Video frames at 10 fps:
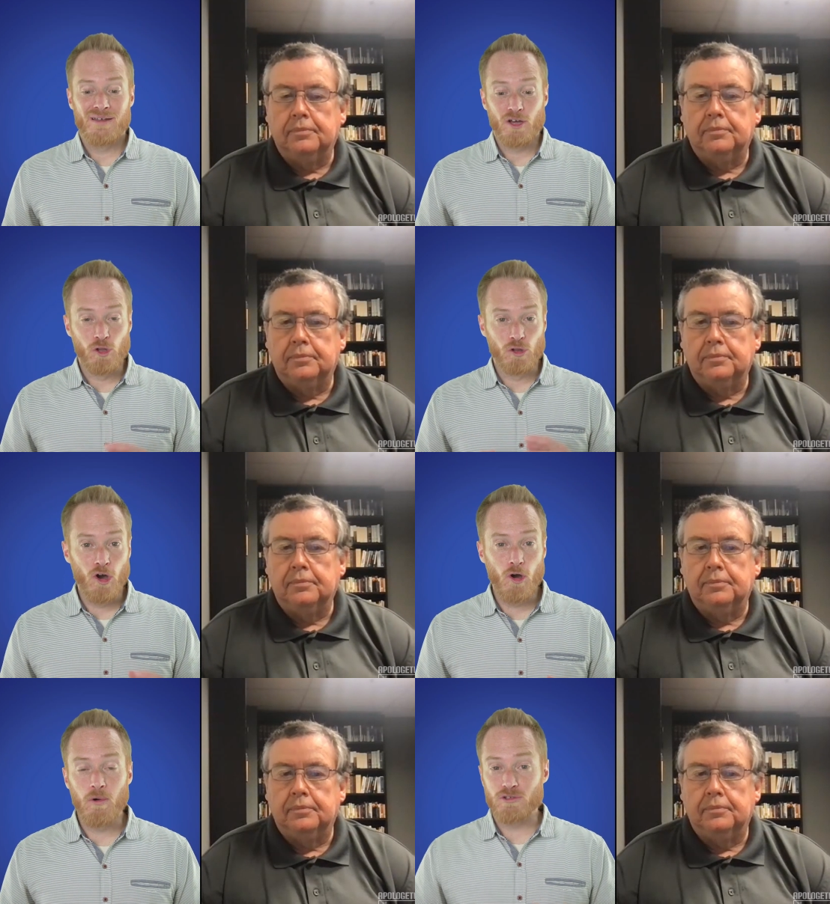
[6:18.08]

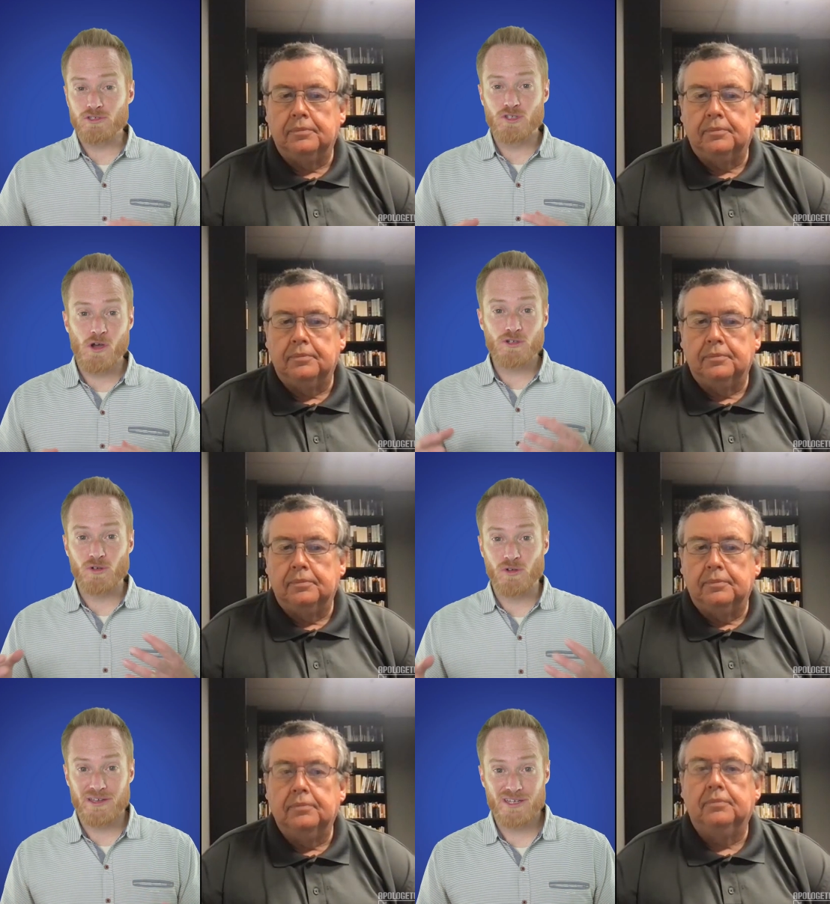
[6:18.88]
Speaker 1: global
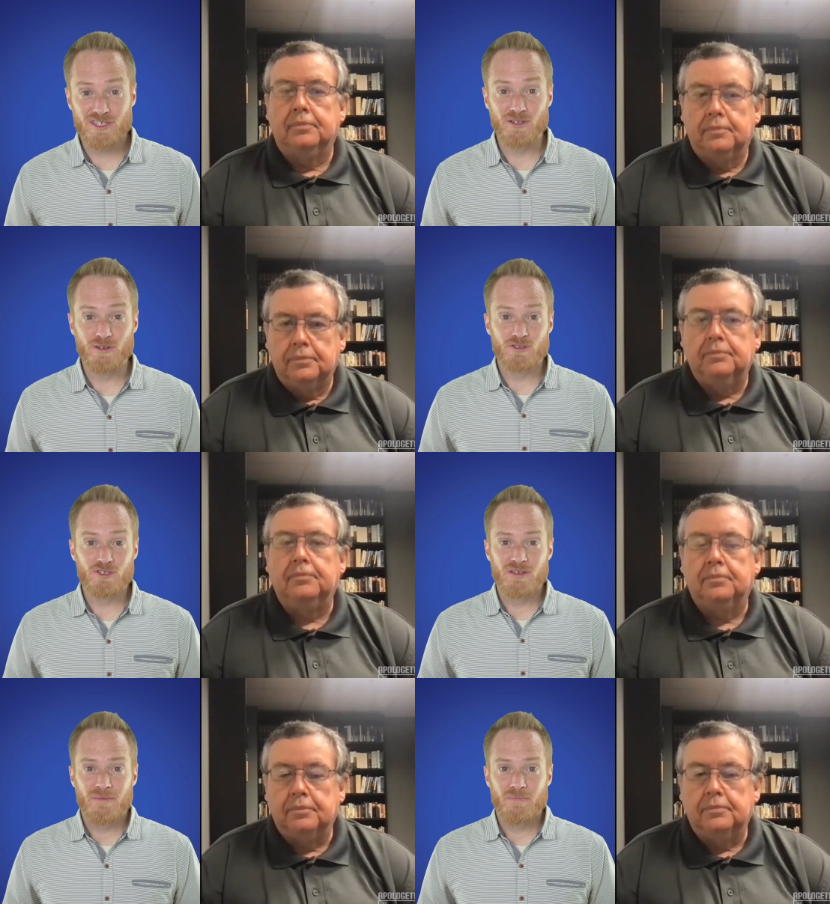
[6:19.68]
social issues,
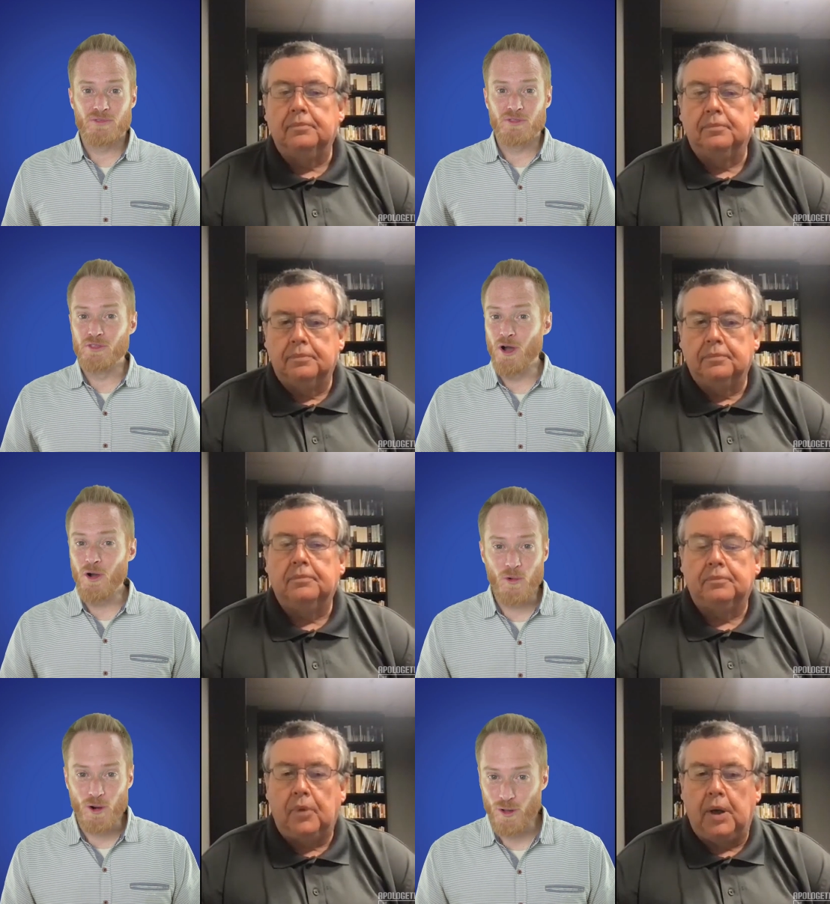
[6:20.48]
no
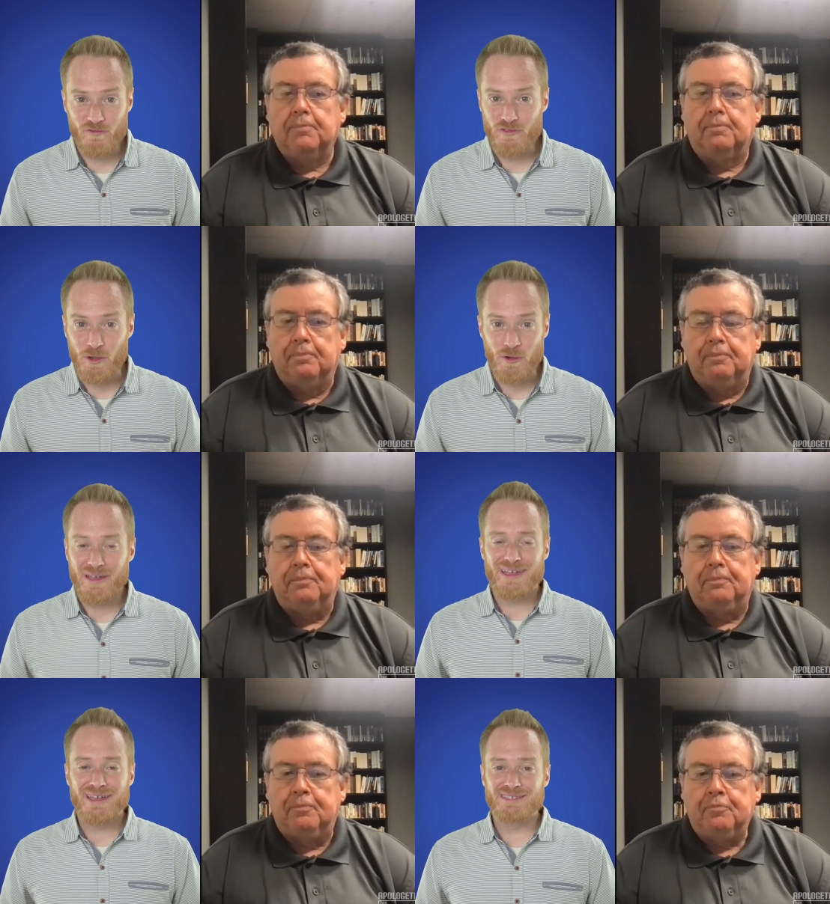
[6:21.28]
worldview
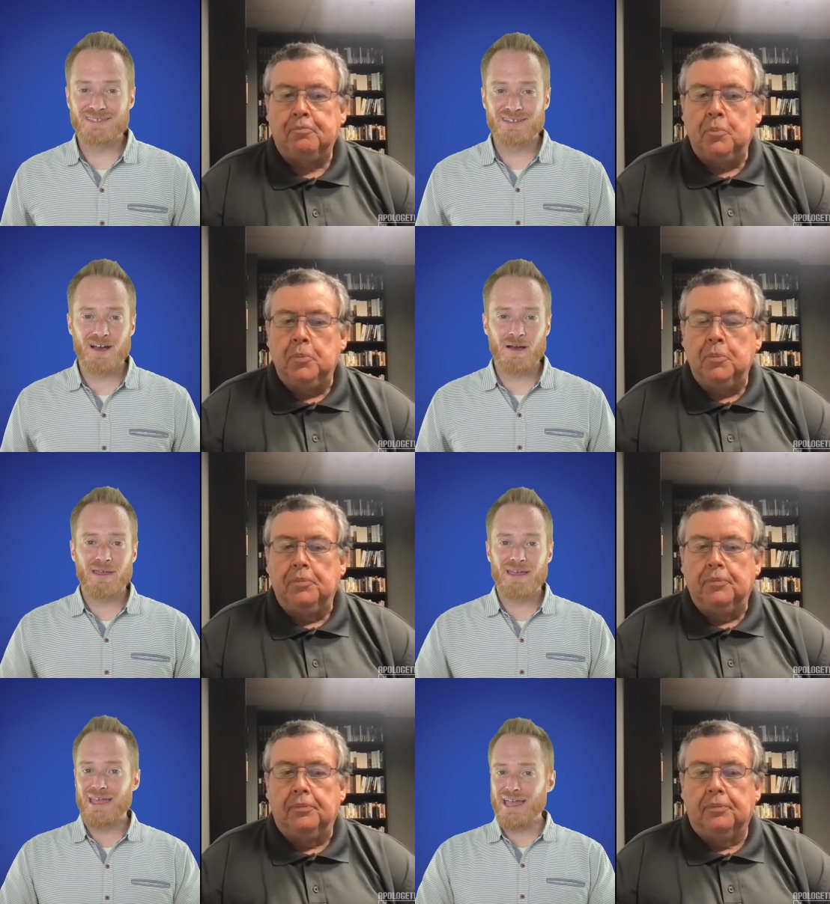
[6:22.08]
has come
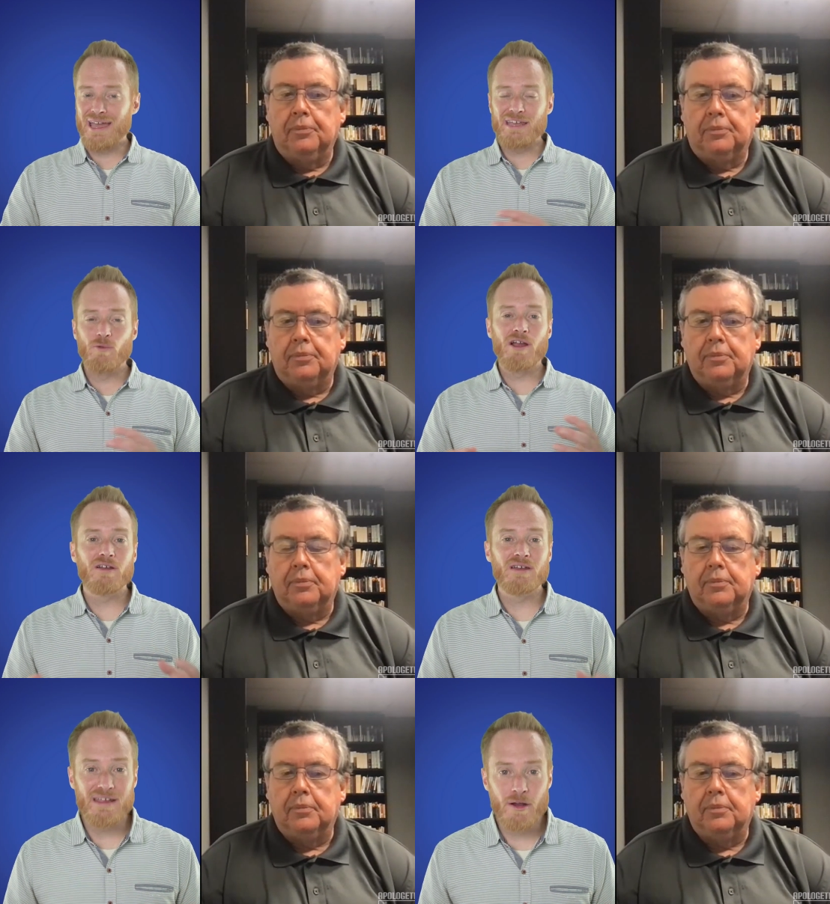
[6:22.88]
anywhere
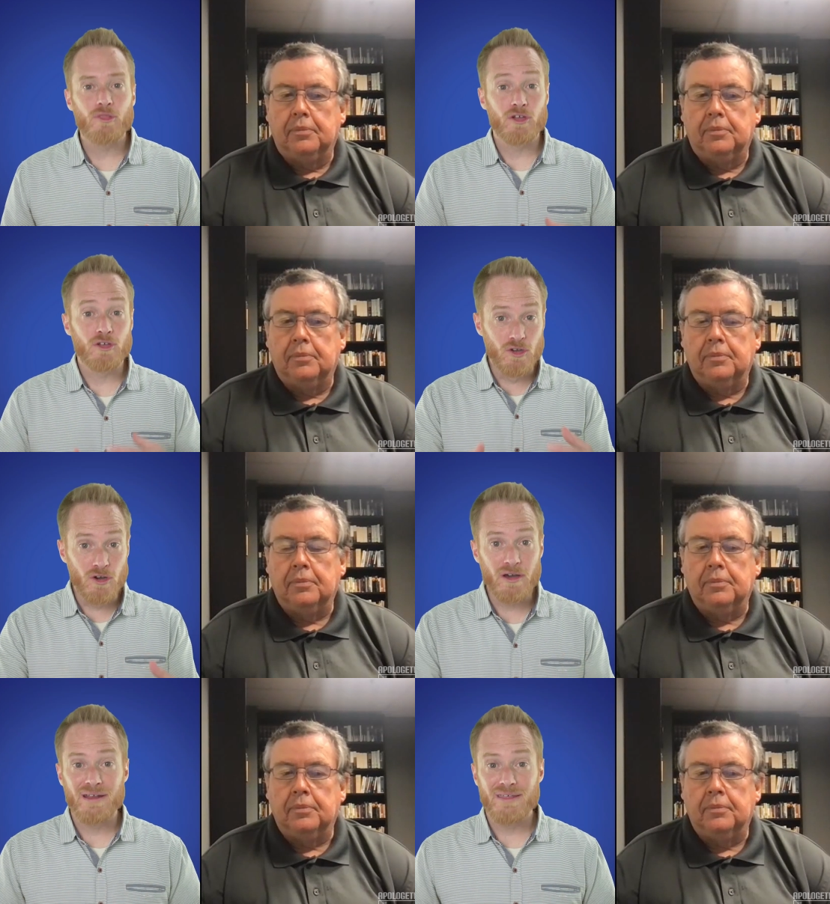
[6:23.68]
near the
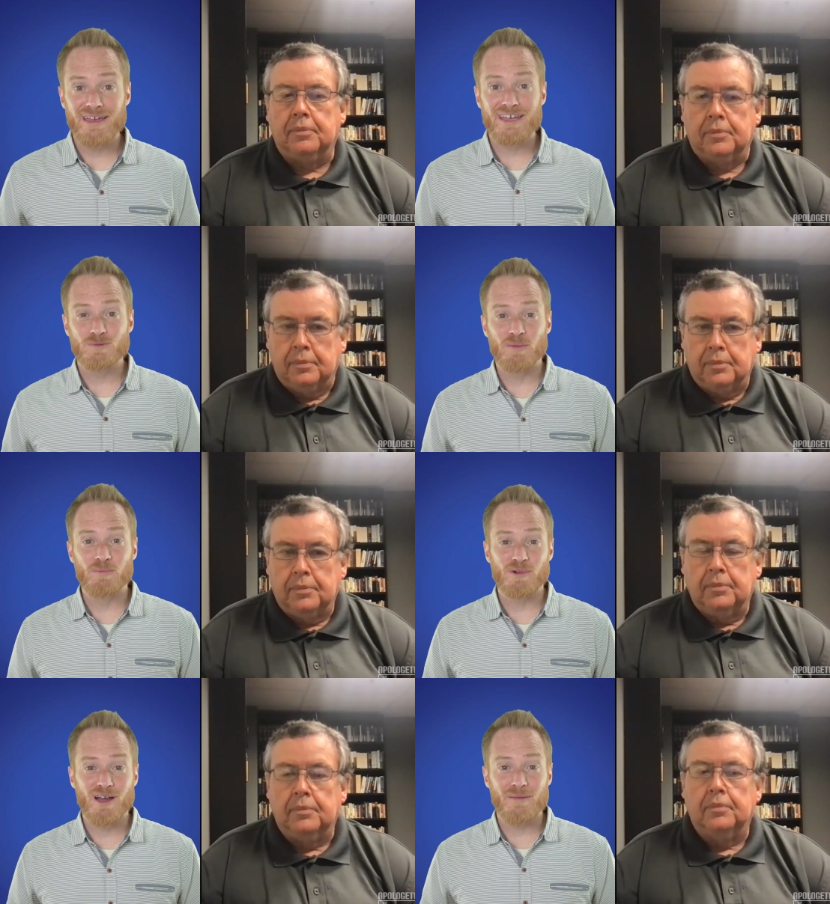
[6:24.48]
good that has been
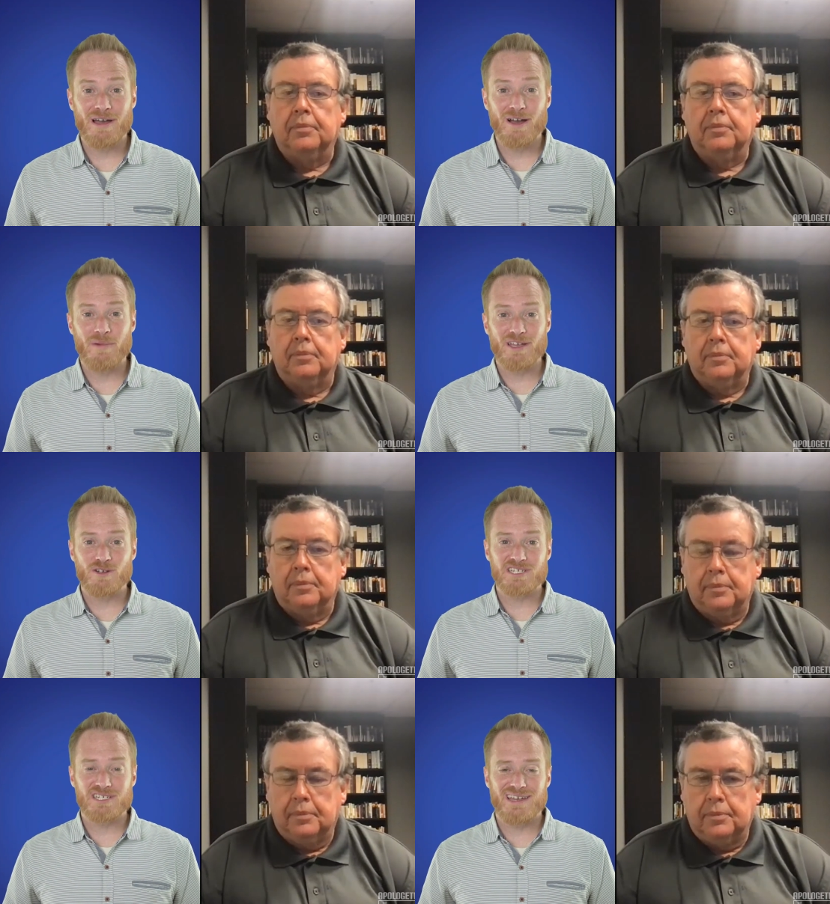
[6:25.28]
brought about by
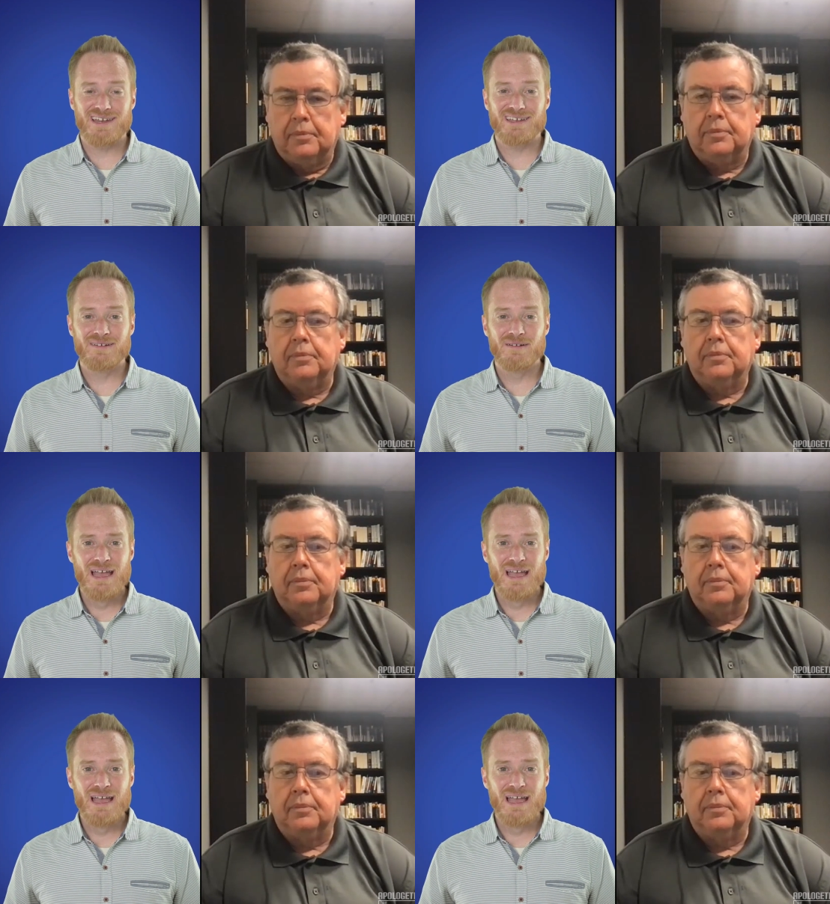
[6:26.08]
Christianity.